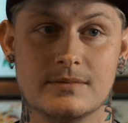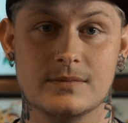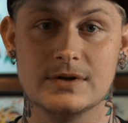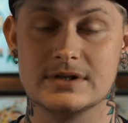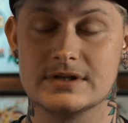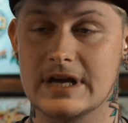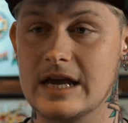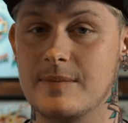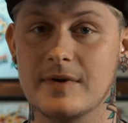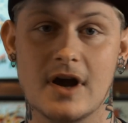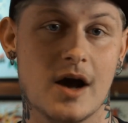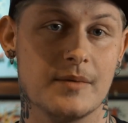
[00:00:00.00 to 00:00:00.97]
Was
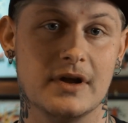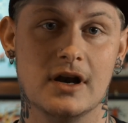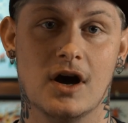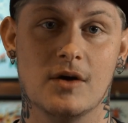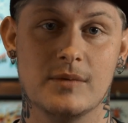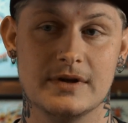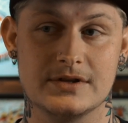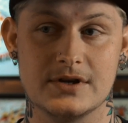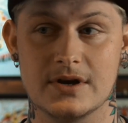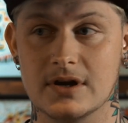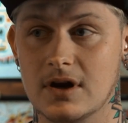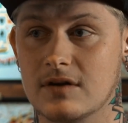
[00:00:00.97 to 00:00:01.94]
keeping up a lot. We're
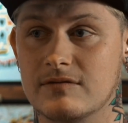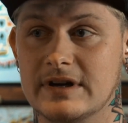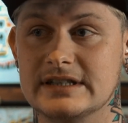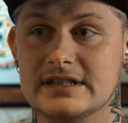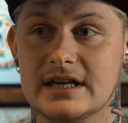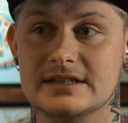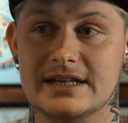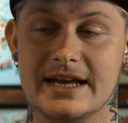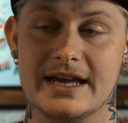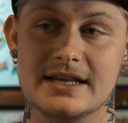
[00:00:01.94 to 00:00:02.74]
doing a lot of research